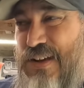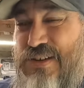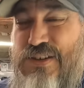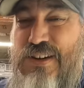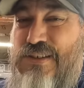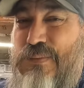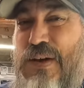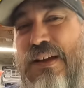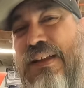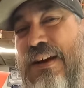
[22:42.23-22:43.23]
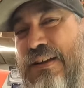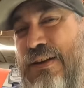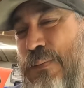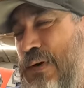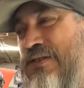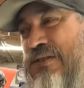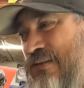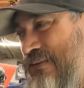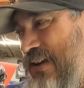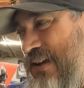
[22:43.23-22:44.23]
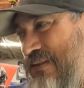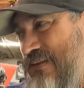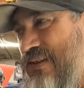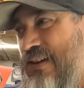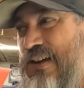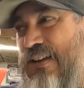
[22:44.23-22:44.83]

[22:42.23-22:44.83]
engine doesn't make a lot of compression and